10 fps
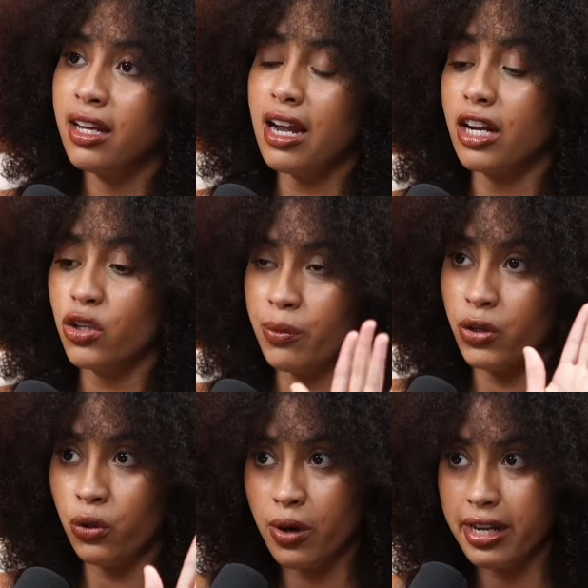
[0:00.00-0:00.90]
God told me
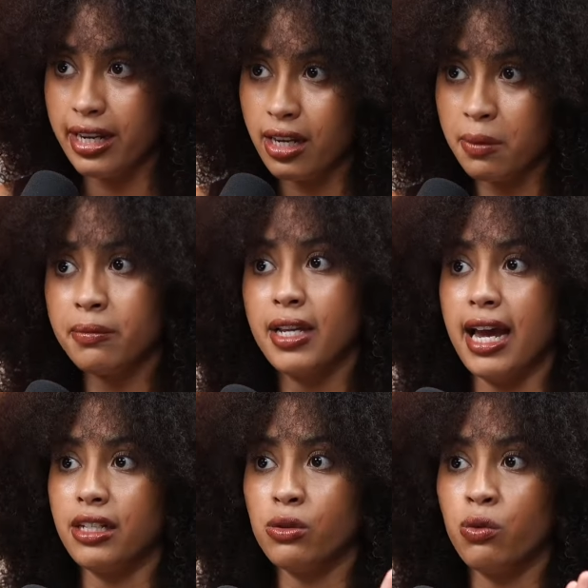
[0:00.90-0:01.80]
who I am
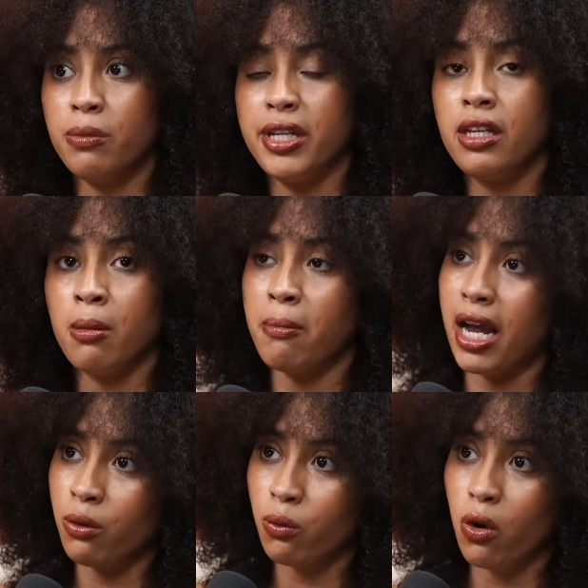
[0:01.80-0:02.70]
as a woman, my
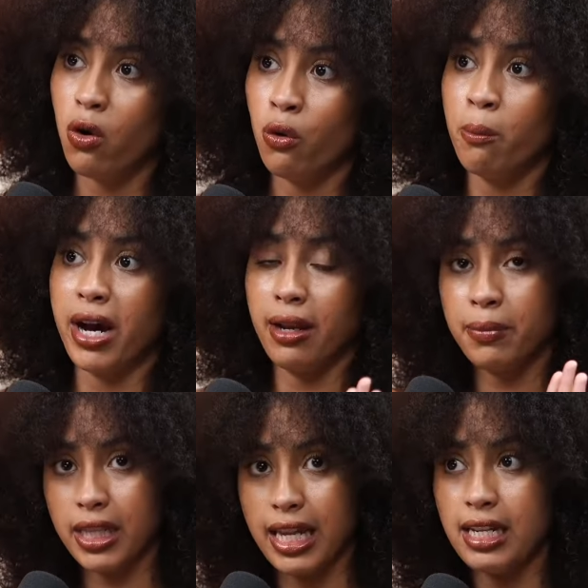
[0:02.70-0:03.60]
role, my
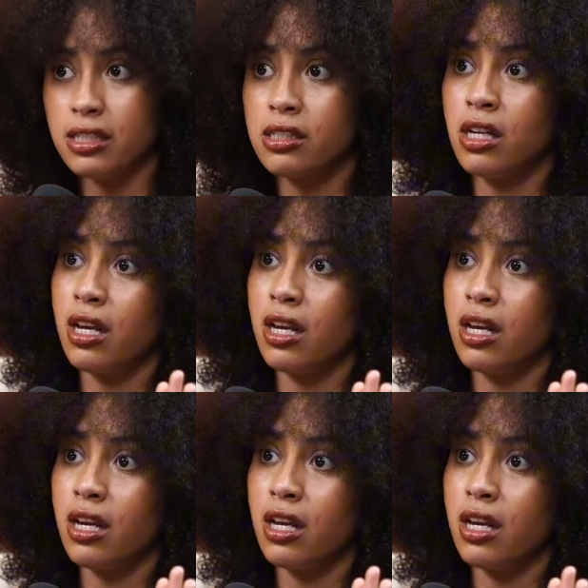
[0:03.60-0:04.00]
place,